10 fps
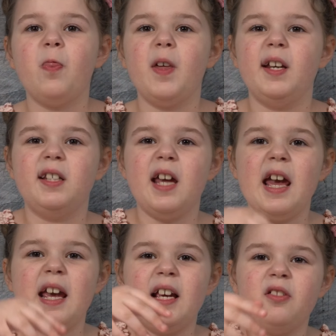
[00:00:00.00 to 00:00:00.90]
They
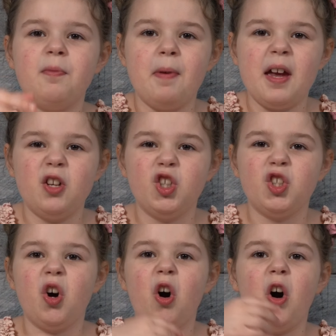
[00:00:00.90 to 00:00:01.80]
take the
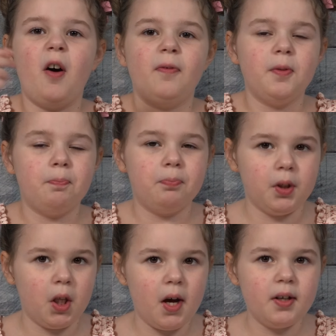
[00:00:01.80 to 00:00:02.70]
bandages off, the
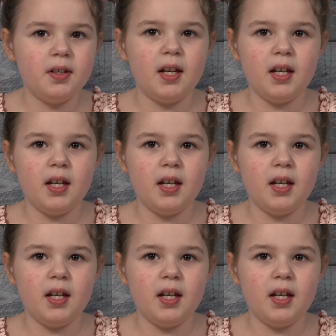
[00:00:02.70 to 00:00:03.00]
blood